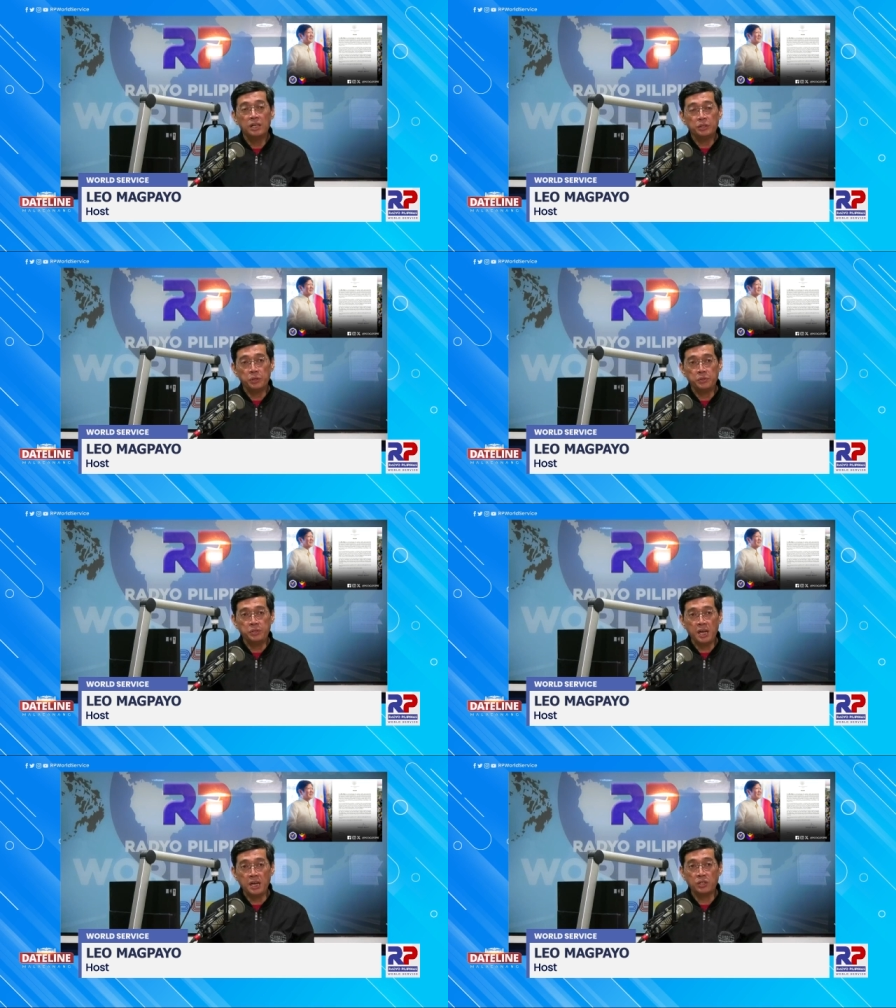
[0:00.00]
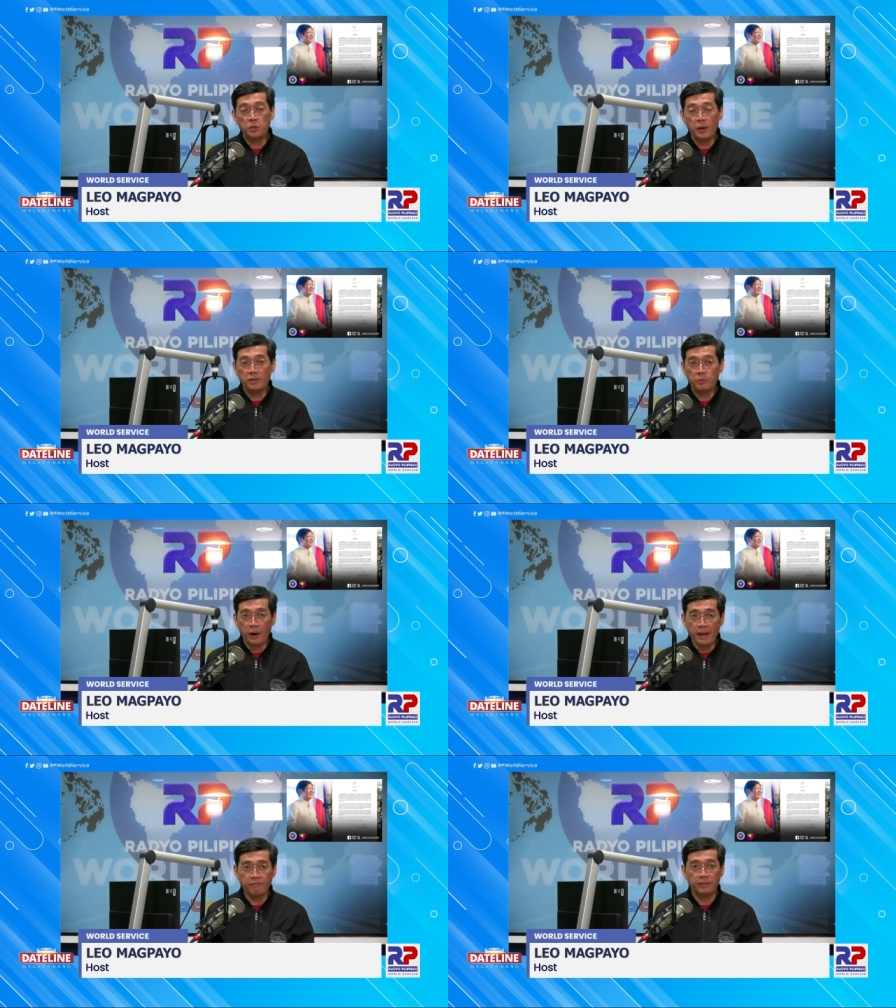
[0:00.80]
to seek to
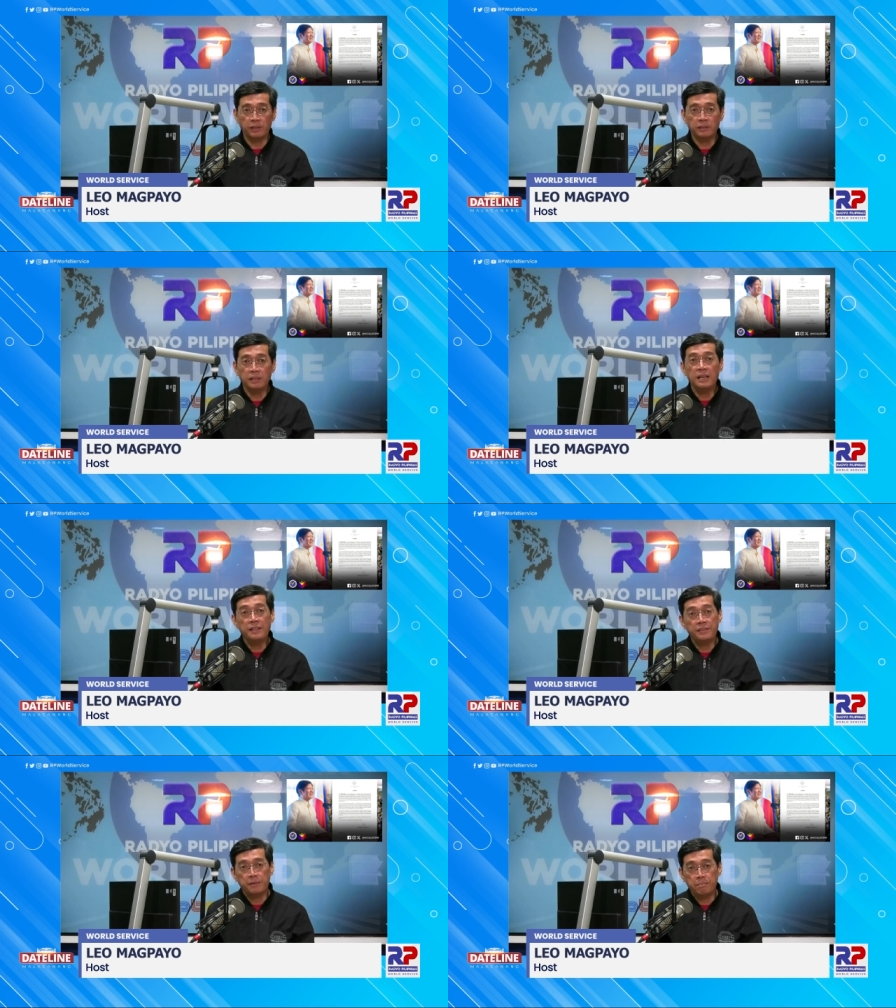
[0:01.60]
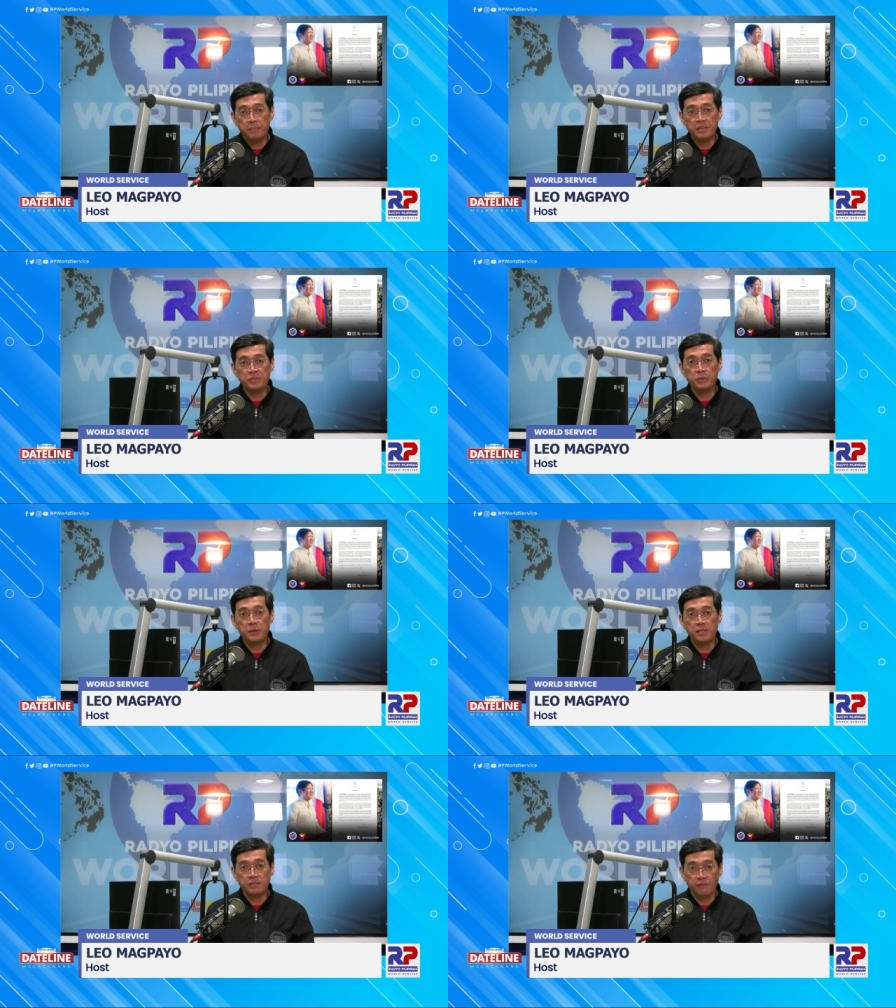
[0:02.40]
unravel the
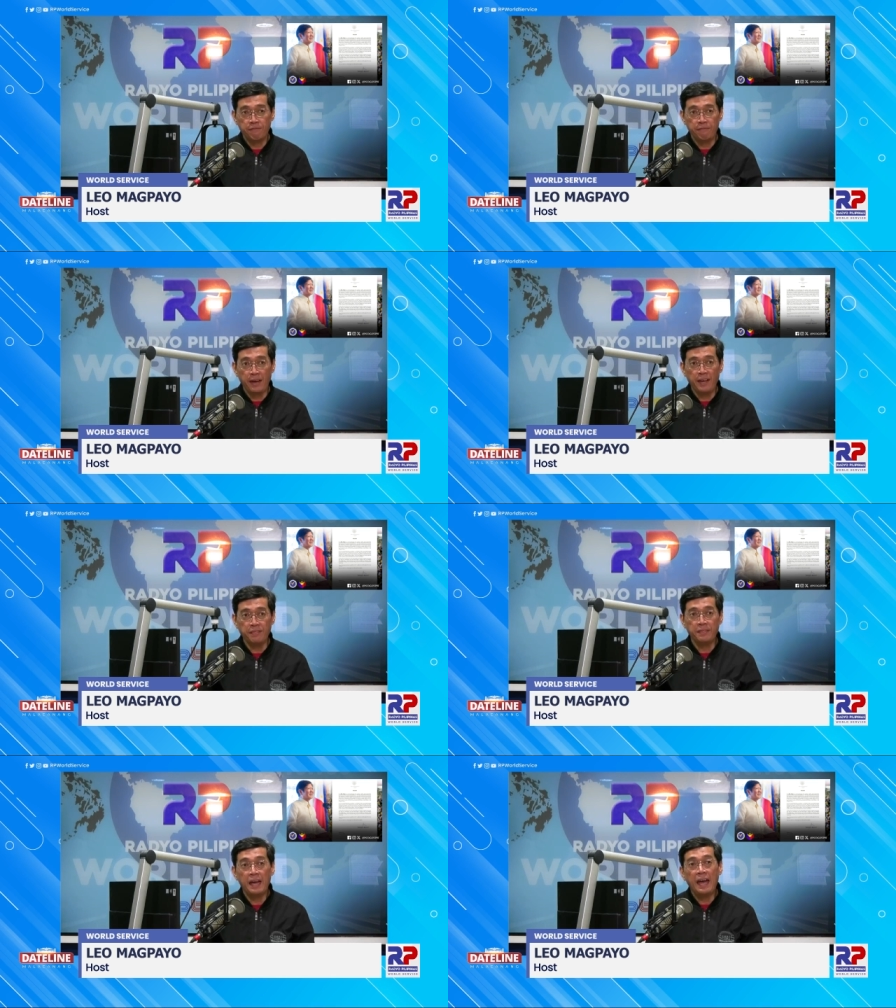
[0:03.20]
mysteries of faith